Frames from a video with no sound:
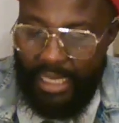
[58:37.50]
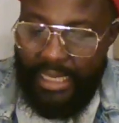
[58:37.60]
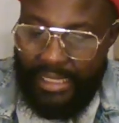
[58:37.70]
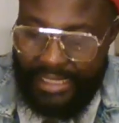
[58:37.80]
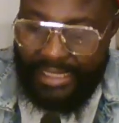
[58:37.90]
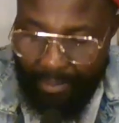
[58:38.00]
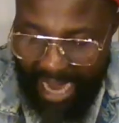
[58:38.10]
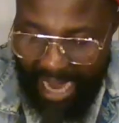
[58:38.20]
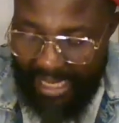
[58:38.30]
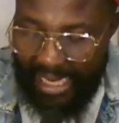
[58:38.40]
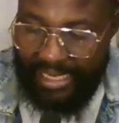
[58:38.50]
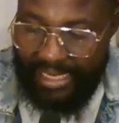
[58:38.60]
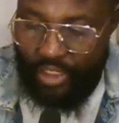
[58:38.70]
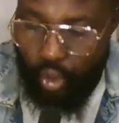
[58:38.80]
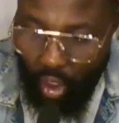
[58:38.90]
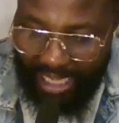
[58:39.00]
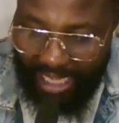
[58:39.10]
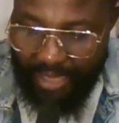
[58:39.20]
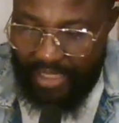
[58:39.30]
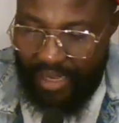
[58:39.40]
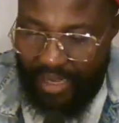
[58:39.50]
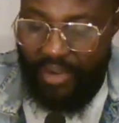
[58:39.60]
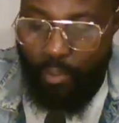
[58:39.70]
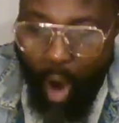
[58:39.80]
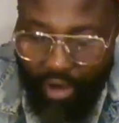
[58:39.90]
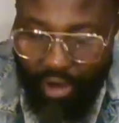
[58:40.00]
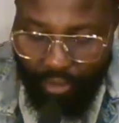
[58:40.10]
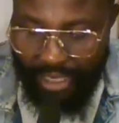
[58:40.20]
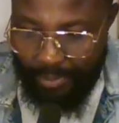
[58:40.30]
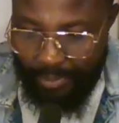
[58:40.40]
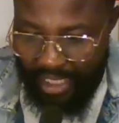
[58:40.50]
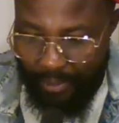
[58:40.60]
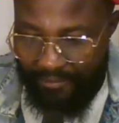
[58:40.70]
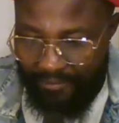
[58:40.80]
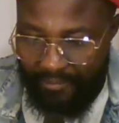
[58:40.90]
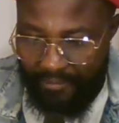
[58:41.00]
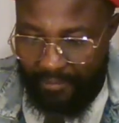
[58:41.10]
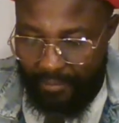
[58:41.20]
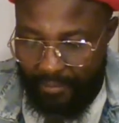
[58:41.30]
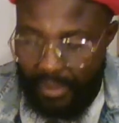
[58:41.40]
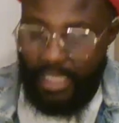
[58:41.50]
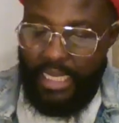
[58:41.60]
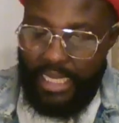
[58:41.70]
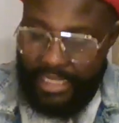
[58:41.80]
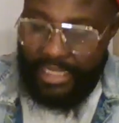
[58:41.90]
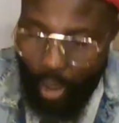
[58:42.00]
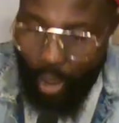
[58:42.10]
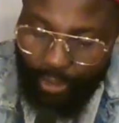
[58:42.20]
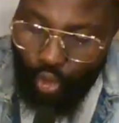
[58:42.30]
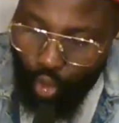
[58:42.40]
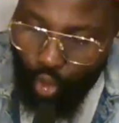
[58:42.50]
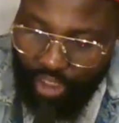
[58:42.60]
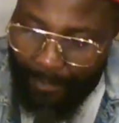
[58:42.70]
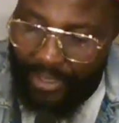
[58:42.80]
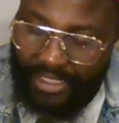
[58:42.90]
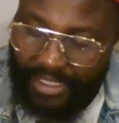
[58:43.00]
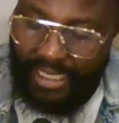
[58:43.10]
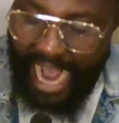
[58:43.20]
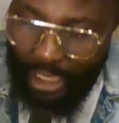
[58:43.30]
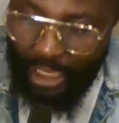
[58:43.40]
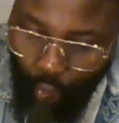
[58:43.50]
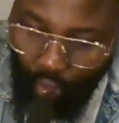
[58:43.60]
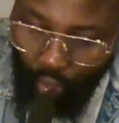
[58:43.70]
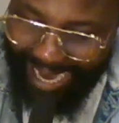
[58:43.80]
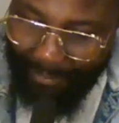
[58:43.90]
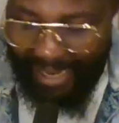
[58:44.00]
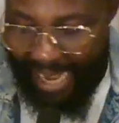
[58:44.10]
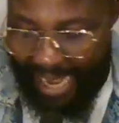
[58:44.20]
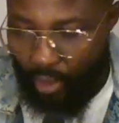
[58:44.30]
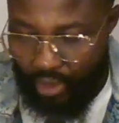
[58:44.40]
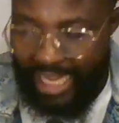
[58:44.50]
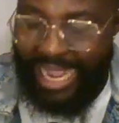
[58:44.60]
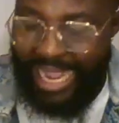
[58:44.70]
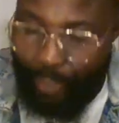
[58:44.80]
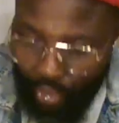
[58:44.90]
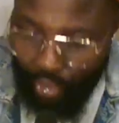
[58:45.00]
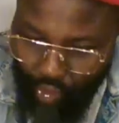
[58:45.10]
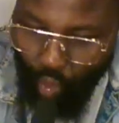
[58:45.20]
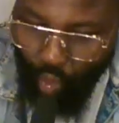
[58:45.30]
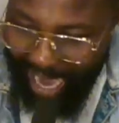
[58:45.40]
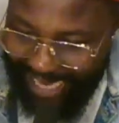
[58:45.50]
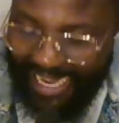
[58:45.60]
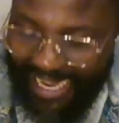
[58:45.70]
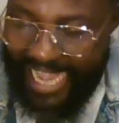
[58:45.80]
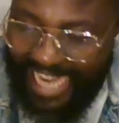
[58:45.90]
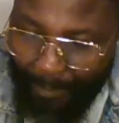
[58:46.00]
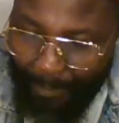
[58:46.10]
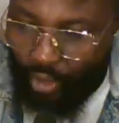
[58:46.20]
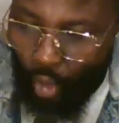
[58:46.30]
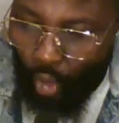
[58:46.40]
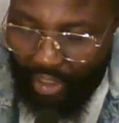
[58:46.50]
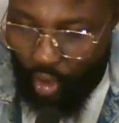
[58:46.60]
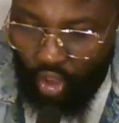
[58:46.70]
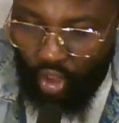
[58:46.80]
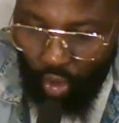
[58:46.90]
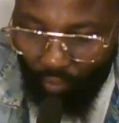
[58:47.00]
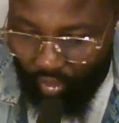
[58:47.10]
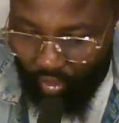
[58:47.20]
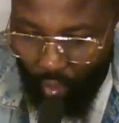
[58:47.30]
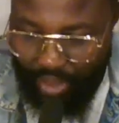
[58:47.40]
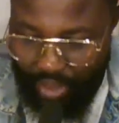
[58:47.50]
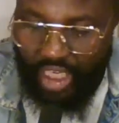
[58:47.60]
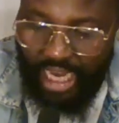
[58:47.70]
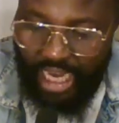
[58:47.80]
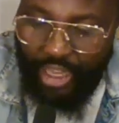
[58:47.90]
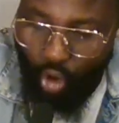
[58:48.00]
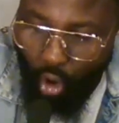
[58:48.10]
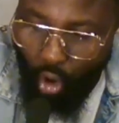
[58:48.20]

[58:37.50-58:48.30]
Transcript: the man killer, the slaughter himself, the murderer himself. They went to Kuje prison and took that man out. But you are there yapping, talking all sort of rubbish, killing your...